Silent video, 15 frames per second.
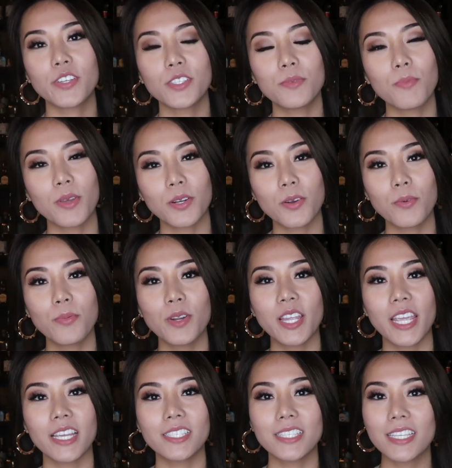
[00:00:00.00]
first medical
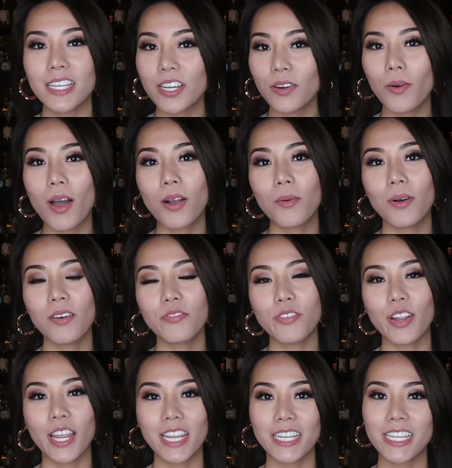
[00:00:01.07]
brigade to Nicaragua
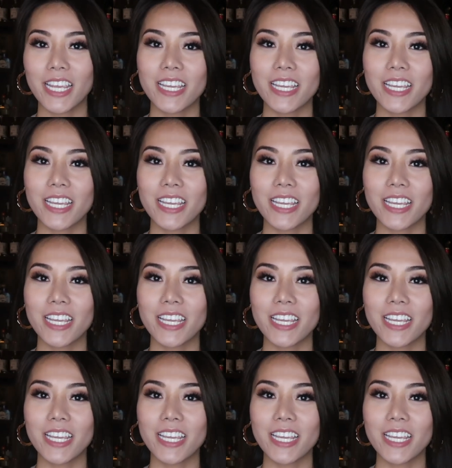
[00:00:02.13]
for 8